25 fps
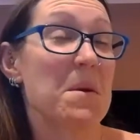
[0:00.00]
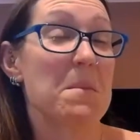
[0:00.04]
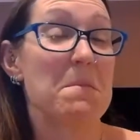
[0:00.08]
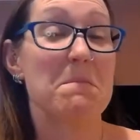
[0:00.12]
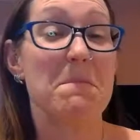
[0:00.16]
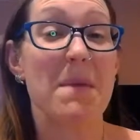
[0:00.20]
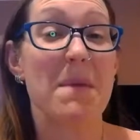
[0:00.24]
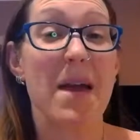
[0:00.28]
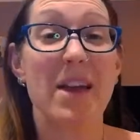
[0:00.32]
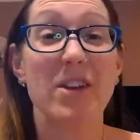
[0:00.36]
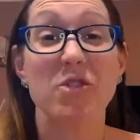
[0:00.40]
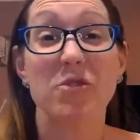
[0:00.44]

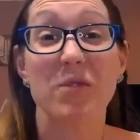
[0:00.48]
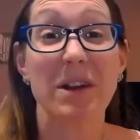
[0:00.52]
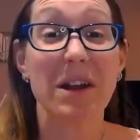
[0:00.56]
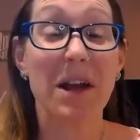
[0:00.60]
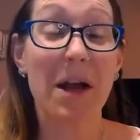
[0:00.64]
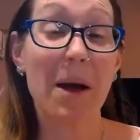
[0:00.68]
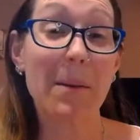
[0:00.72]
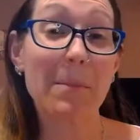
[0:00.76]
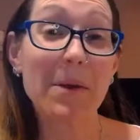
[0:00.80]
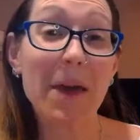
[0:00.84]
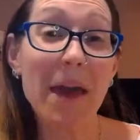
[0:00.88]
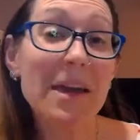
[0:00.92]
mandarin
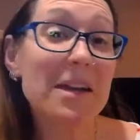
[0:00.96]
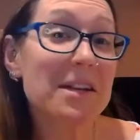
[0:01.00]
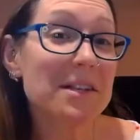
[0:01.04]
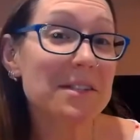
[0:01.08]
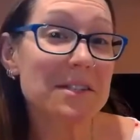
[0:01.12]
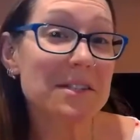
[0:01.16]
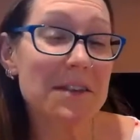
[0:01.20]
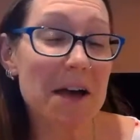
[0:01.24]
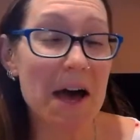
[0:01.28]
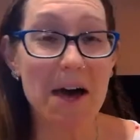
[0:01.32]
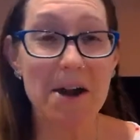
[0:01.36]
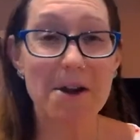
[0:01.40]
cupcakes.
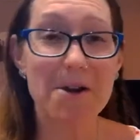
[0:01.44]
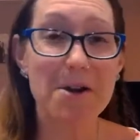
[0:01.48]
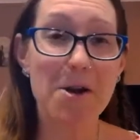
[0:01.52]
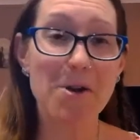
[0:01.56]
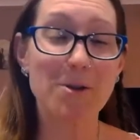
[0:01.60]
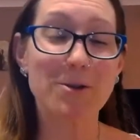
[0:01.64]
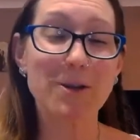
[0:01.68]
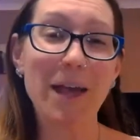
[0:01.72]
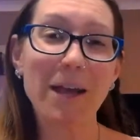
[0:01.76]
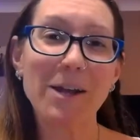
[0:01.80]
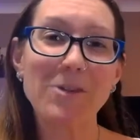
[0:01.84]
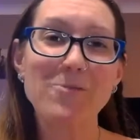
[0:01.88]
I don't
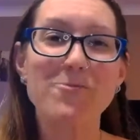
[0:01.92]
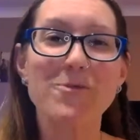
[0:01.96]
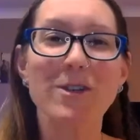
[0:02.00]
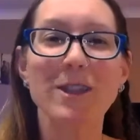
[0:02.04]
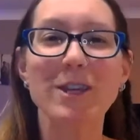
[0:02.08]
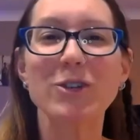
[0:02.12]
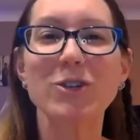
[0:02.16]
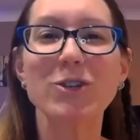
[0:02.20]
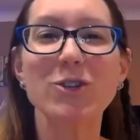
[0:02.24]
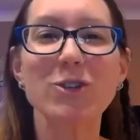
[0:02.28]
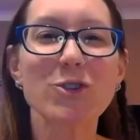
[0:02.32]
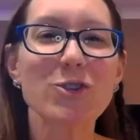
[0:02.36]
know, like
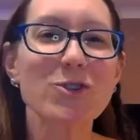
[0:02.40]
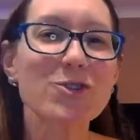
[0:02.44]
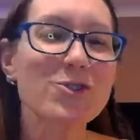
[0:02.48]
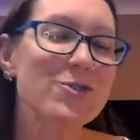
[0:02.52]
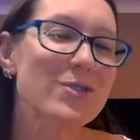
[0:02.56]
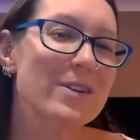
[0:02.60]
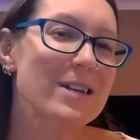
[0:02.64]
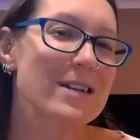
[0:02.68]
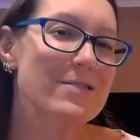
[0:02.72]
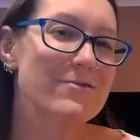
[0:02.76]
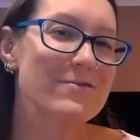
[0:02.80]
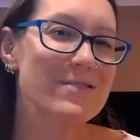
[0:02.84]
really sugary,